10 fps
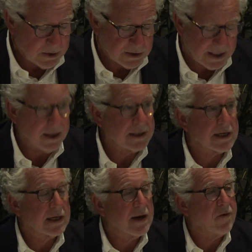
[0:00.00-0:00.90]
sell a
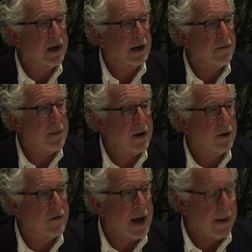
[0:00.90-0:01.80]
significant amount
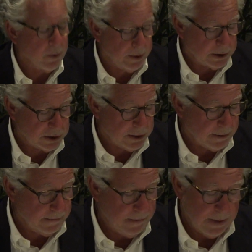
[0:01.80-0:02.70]
of Apple this
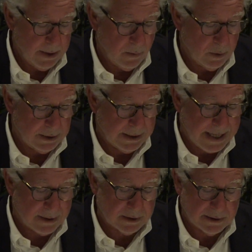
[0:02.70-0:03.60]
year. He will
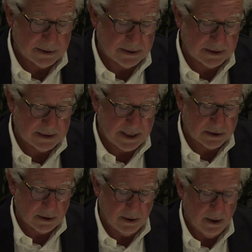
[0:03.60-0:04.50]
announce his
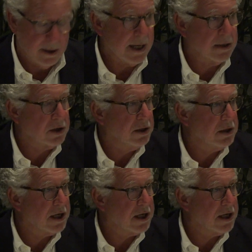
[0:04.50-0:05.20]
successor, Ajit